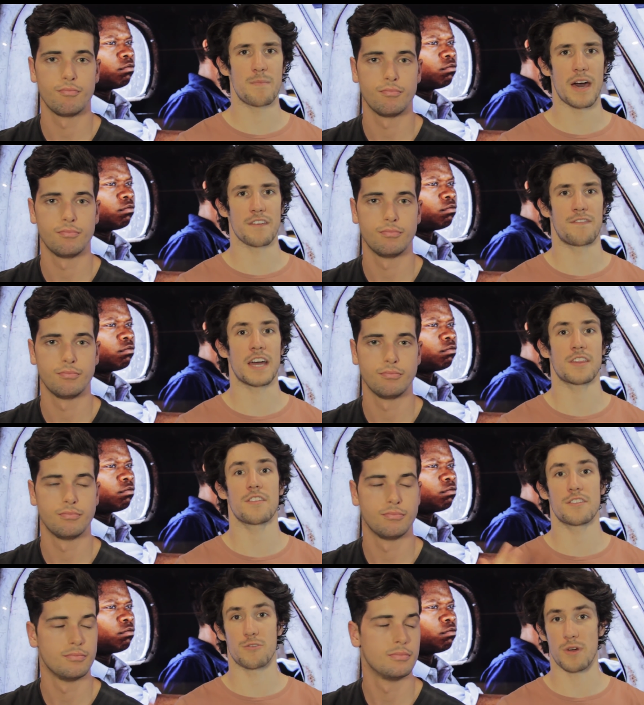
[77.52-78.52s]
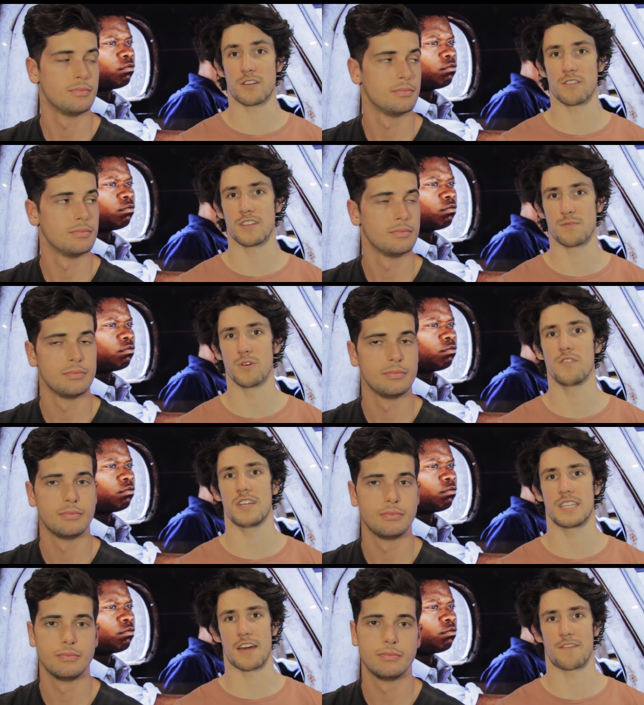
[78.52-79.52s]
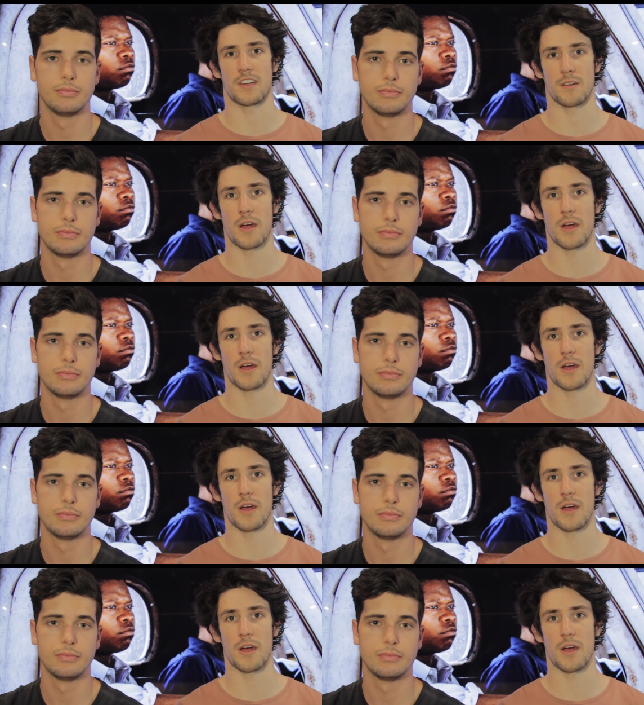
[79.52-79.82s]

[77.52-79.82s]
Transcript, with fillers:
Speaker 1: about the fact that the director of this movie is African